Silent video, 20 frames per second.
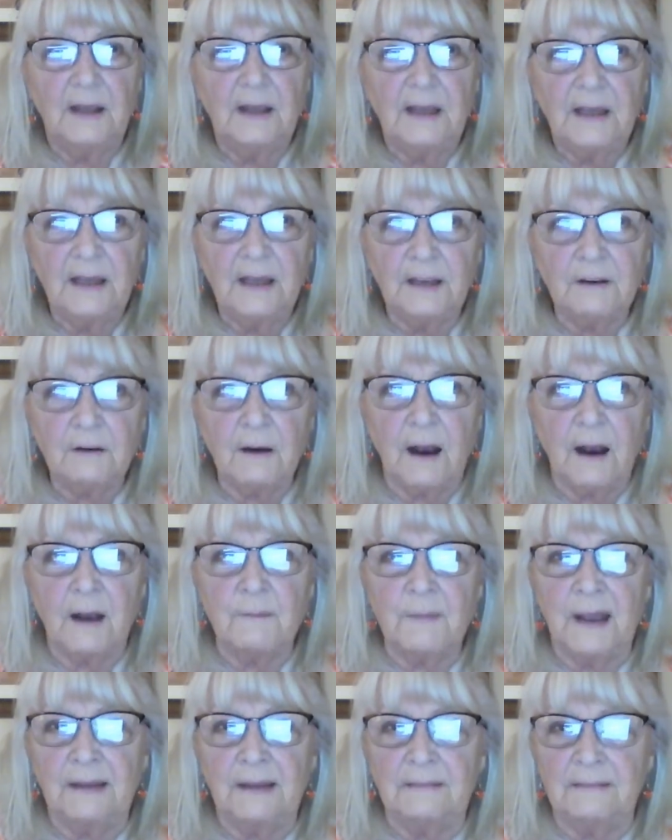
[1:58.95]
Here are
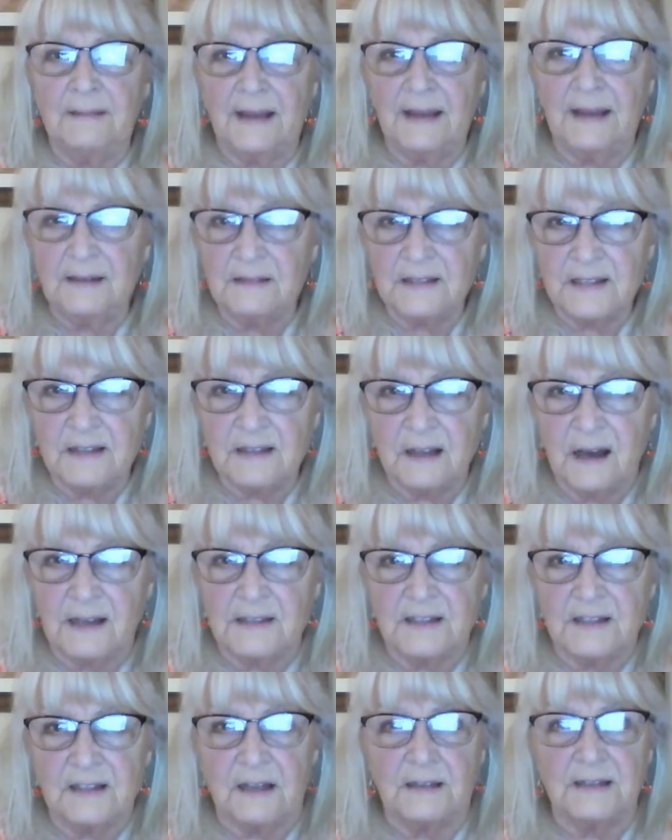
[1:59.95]
my latest
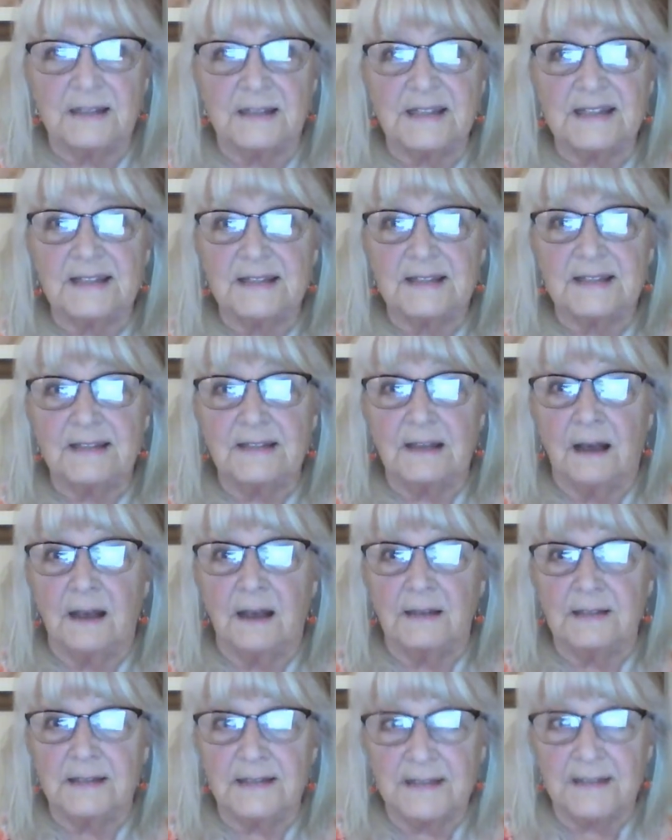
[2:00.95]
thoughts on
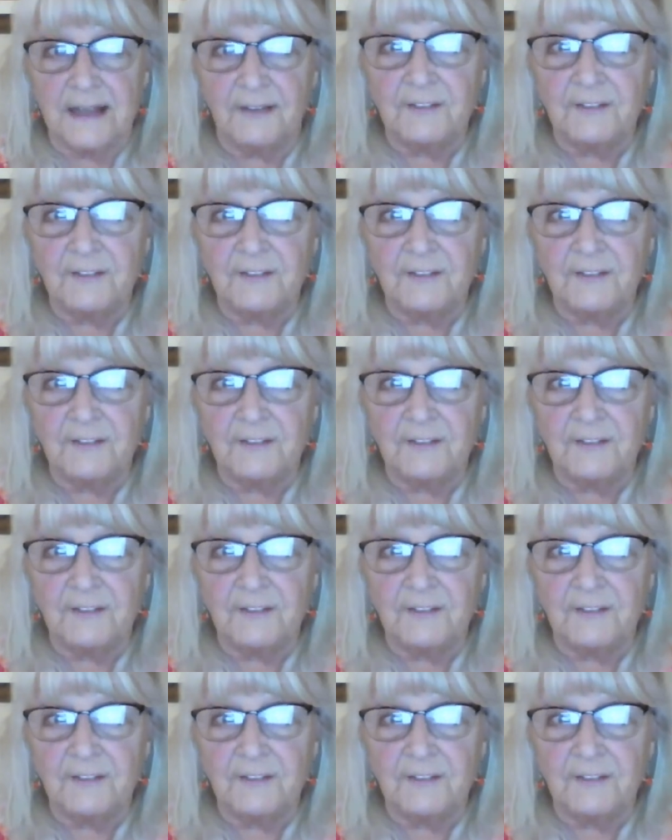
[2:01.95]
7